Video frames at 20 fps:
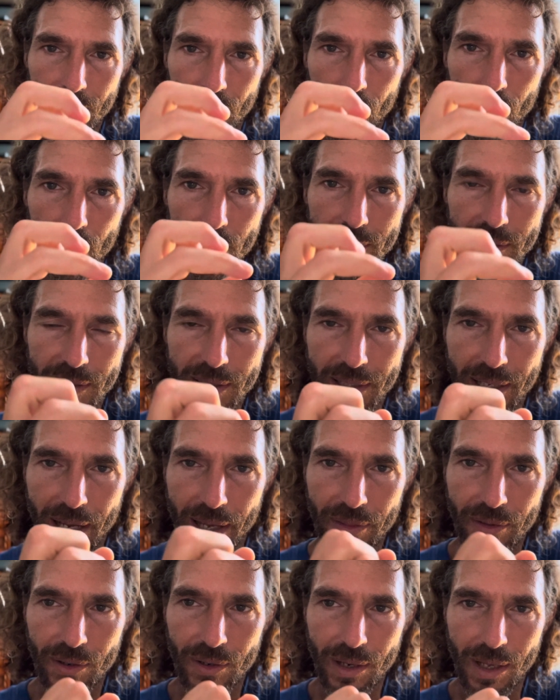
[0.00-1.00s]
all
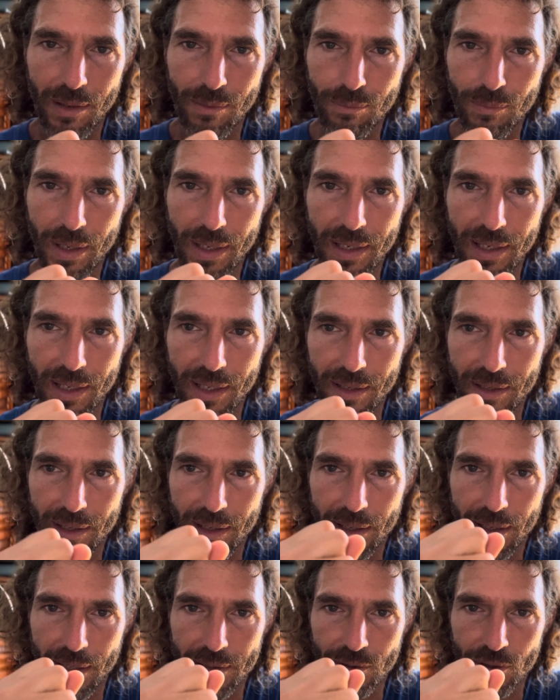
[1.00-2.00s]
together and made it,
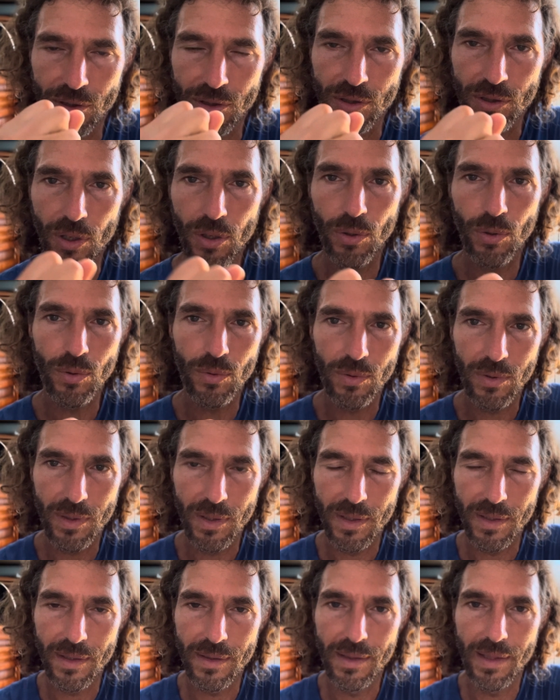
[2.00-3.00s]
and showed
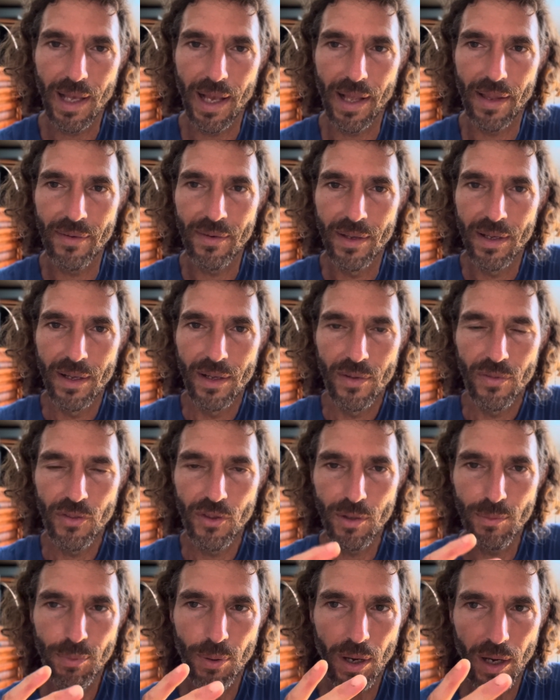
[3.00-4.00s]
that
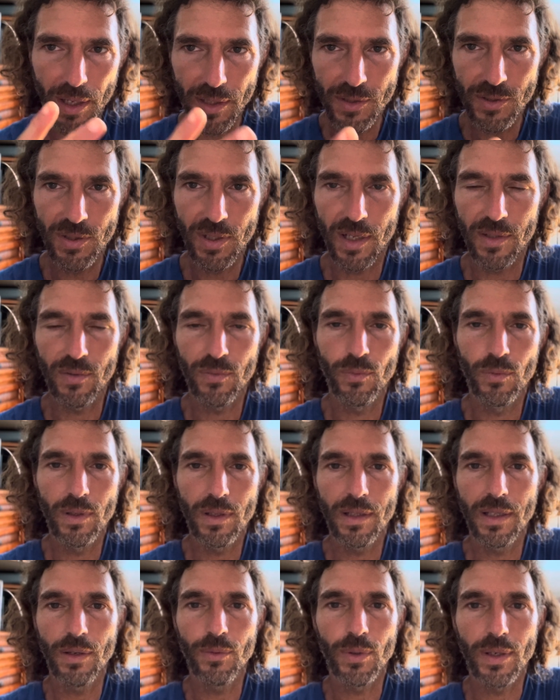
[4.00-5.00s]
the Upanishads
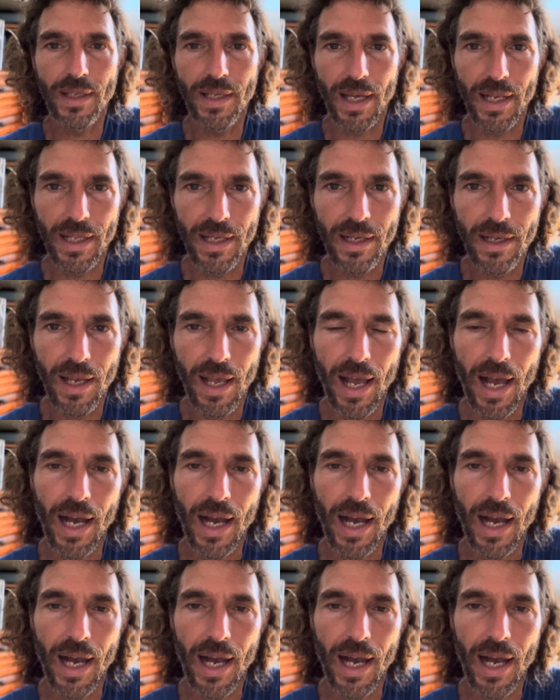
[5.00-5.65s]
really were they